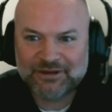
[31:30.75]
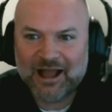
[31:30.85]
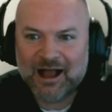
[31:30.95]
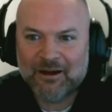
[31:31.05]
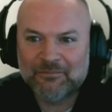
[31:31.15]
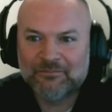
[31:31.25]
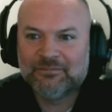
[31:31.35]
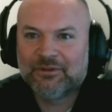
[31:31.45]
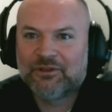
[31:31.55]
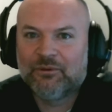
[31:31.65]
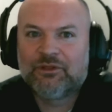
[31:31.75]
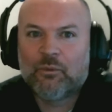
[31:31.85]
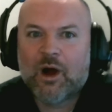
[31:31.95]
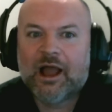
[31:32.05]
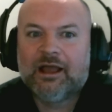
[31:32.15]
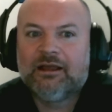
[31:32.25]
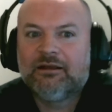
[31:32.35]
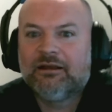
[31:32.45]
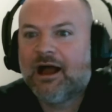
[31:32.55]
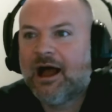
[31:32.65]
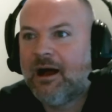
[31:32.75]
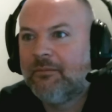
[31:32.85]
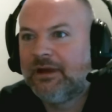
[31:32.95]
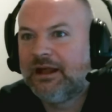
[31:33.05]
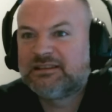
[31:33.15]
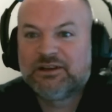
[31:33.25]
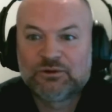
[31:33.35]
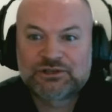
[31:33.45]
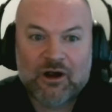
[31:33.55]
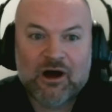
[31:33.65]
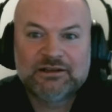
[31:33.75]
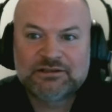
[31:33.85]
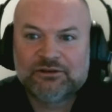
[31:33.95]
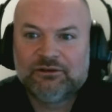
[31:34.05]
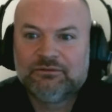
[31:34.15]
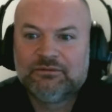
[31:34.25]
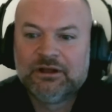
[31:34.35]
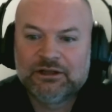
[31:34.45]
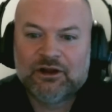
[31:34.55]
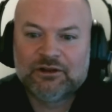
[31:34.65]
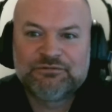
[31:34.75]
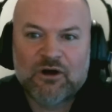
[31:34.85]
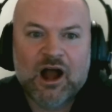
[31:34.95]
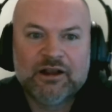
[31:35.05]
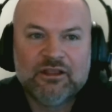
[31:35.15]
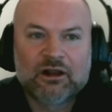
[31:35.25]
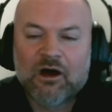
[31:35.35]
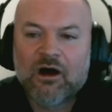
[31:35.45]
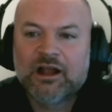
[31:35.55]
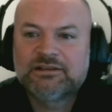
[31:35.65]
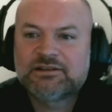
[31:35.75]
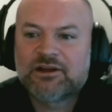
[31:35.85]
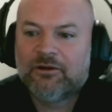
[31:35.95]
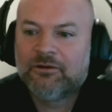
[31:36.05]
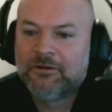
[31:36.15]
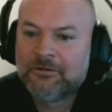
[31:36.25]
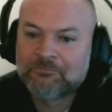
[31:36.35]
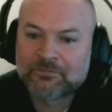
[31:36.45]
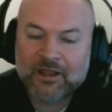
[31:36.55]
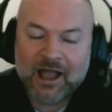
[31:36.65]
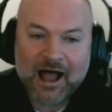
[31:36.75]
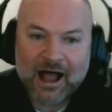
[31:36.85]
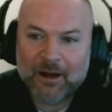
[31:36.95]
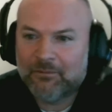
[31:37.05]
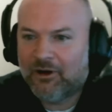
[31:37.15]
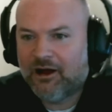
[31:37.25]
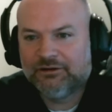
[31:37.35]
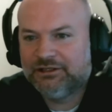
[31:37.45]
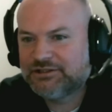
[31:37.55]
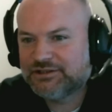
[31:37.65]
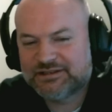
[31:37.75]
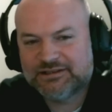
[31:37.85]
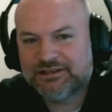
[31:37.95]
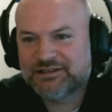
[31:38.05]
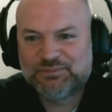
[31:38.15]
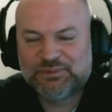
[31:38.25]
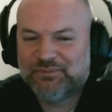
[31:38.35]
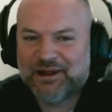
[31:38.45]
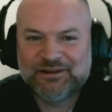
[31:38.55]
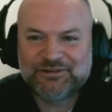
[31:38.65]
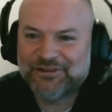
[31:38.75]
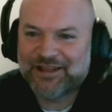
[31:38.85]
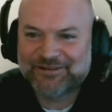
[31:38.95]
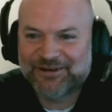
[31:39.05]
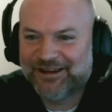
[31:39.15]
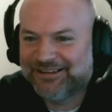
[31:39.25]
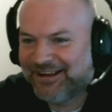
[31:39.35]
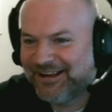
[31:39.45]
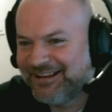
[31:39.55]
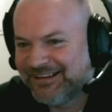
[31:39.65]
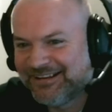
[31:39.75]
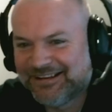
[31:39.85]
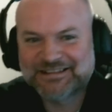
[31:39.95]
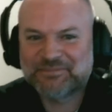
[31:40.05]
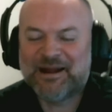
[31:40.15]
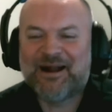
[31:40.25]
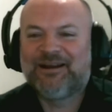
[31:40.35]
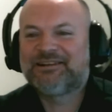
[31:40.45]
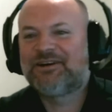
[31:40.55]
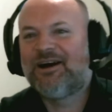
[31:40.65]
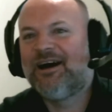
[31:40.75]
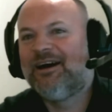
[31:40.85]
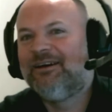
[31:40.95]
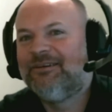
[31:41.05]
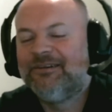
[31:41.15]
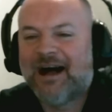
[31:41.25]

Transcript: The way it still tried to find the line. So you just put a pen through that, right? Like it's a barrier trial.